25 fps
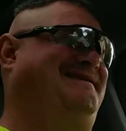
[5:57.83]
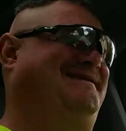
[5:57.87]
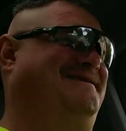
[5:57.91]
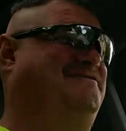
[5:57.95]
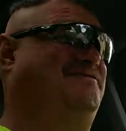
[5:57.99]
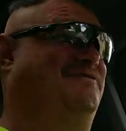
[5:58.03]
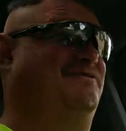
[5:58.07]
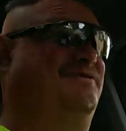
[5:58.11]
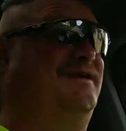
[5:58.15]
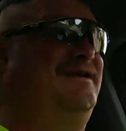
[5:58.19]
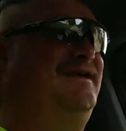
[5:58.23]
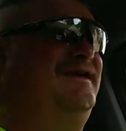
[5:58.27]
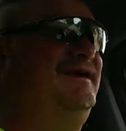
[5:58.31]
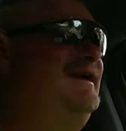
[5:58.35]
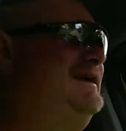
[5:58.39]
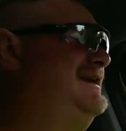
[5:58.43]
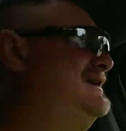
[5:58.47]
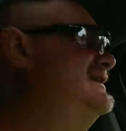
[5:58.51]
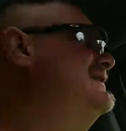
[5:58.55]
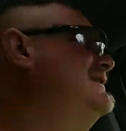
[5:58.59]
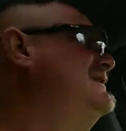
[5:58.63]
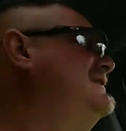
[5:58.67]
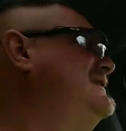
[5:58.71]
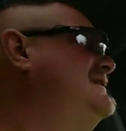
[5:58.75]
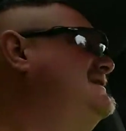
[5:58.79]
Really?
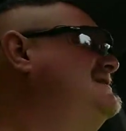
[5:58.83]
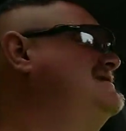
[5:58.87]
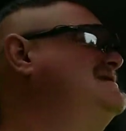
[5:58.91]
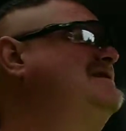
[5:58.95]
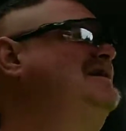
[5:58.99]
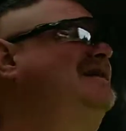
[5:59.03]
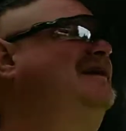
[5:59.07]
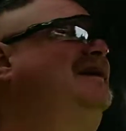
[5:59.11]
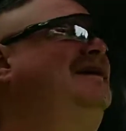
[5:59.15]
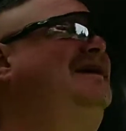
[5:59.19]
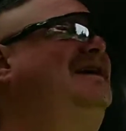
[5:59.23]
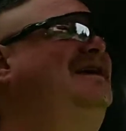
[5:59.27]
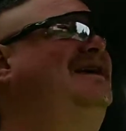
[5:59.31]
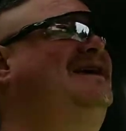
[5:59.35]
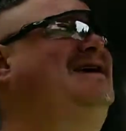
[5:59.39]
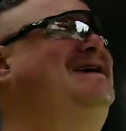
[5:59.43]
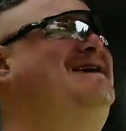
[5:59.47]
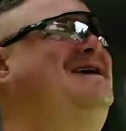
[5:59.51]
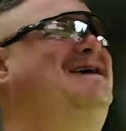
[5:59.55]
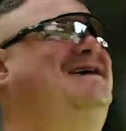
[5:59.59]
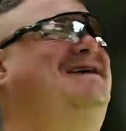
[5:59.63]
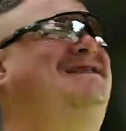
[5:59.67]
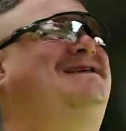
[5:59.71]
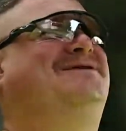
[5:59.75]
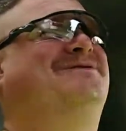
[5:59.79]

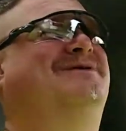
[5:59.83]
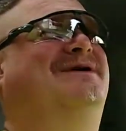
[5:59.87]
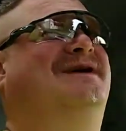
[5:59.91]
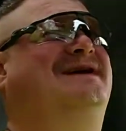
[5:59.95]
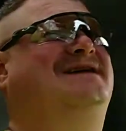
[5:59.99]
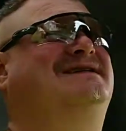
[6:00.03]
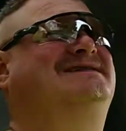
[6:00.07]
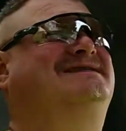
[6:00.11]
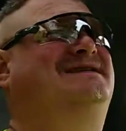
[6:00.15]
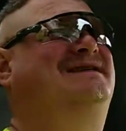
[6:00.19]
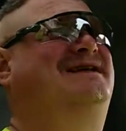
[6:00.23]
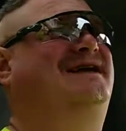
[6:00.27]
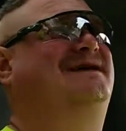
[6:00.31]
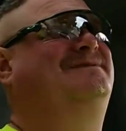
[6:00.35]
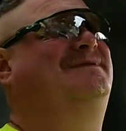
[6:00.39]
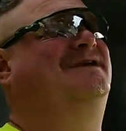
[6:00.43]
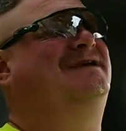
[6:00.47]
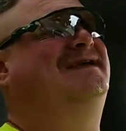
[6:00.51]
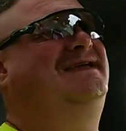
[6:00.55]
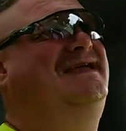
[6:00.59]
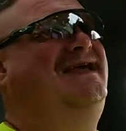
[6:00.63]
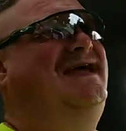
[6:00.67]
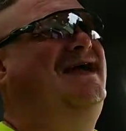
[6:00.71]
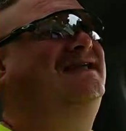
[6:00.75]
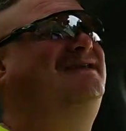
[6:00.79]
Anyways, and I'm
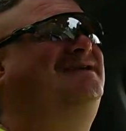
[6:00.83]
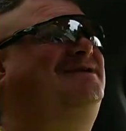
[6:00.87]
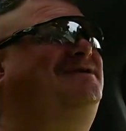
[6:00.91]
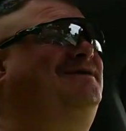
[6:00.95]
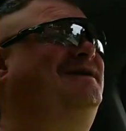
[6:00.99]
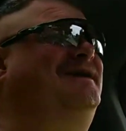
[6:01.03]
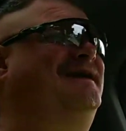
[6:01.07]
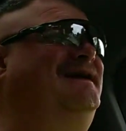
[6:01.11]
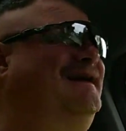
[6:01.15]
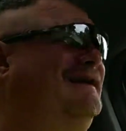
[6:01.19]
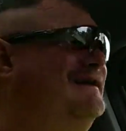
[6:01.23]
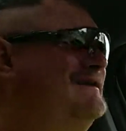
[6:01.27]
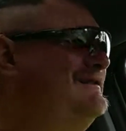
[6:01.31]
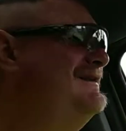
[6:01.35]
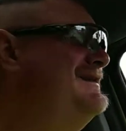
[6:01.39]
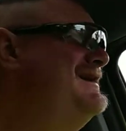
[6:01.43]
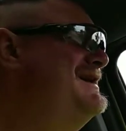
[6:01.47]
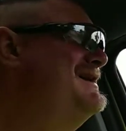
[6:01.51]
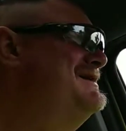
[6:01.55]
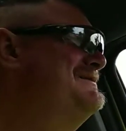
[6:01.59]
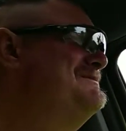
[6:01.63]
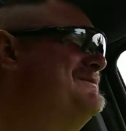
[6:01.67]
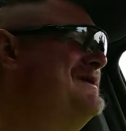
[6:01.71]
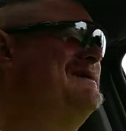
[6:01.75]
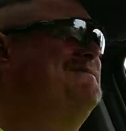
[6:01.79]
like, yeah, dude, I got a
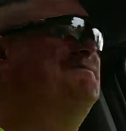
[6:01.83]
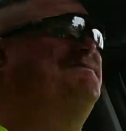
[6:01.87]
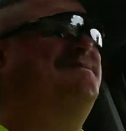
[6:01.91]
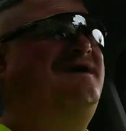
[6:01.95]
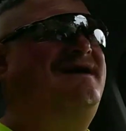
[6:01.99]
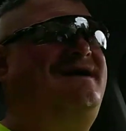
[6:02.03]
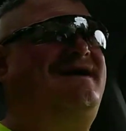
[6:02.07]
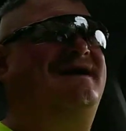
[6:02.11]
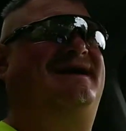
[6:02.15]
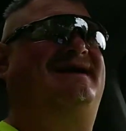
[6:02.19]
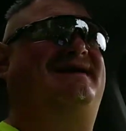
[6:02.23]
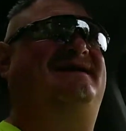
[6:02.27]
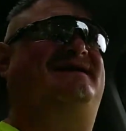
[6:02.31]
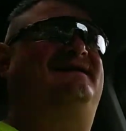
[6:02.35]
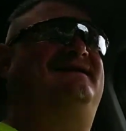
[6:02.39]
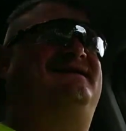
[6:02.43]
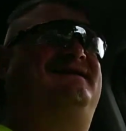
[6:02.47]
lot on my mind.